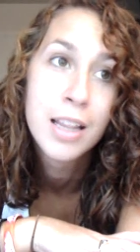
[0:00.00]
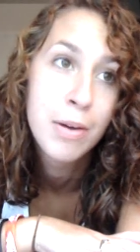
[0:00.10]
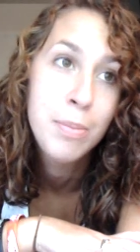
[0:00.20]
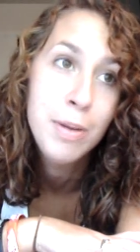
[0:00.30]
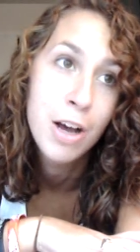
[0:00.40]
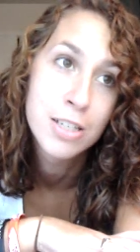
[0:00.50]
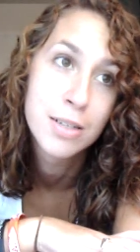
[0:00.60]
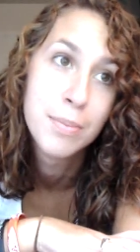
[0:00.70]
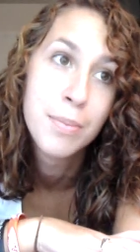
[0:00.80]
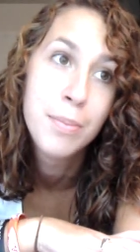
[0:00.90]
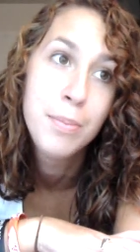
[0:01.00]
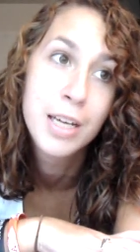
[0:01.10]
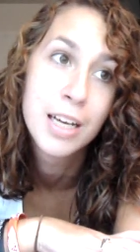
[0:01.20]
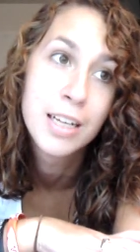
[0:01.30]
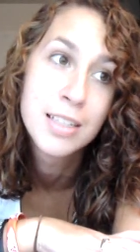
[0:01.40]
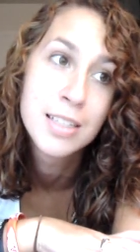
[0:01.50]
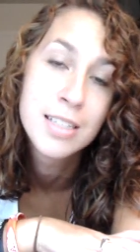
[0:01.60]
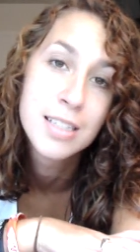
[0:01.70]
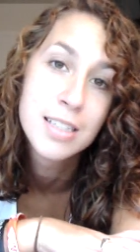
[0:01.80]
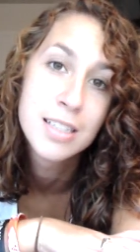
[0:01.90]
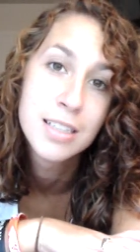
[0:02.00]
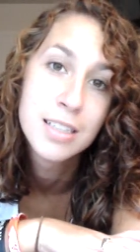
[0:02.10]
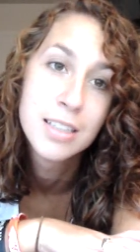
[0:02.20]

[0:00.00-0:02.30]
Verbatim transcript: that would be awesome because,